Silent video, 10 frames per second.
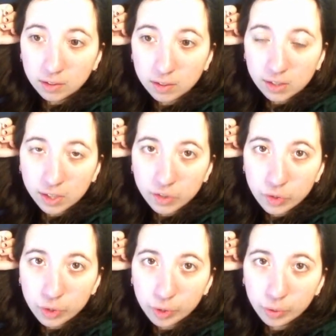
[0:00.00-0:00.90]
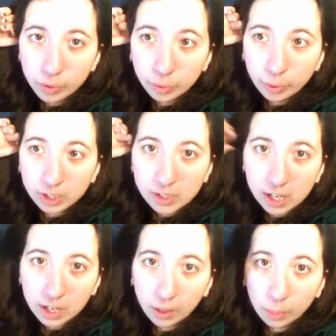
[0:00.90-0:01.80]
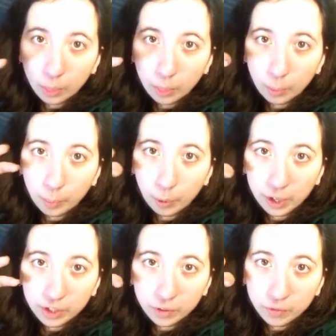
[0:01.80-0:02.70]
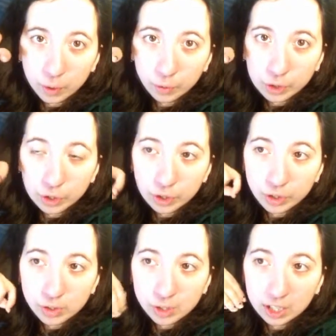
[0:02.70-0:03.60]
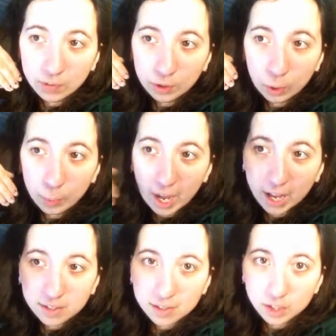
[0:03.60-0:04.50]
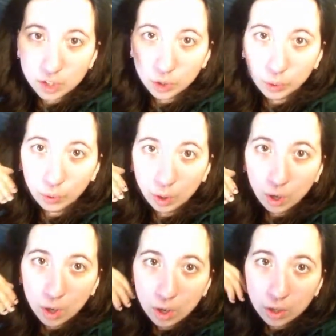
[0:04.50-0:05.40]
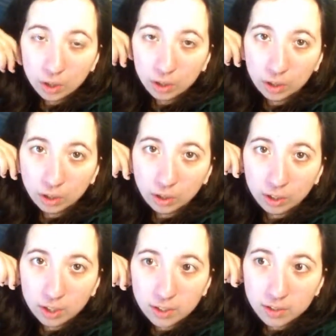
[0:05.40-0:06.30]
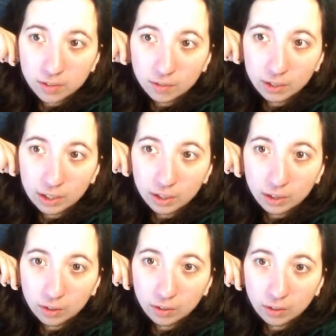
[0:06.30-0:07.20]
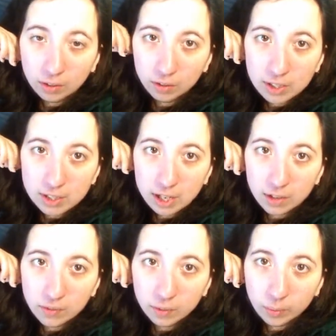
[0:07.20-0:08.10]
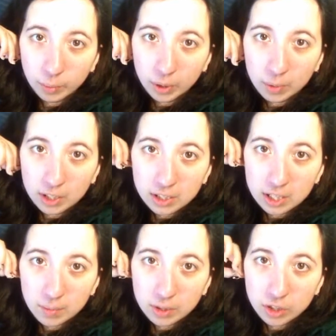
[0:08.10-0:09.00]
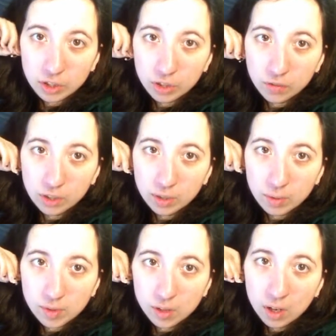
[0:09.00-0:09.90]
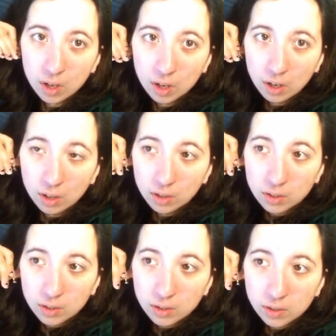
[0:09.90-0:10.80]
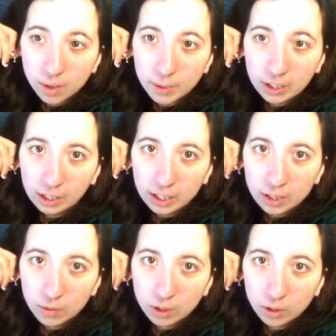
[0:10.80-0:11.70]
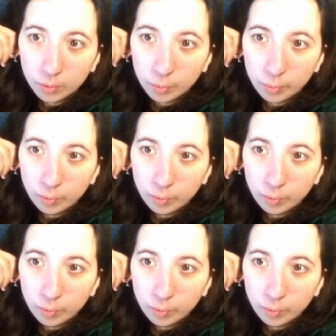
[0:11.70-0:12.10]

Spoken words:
a size 2 is, like, the point of no return. So, like, if you go past a 2, you're gonna, like, always have permanent damage of these. So, I mean, like, I didn't want to go,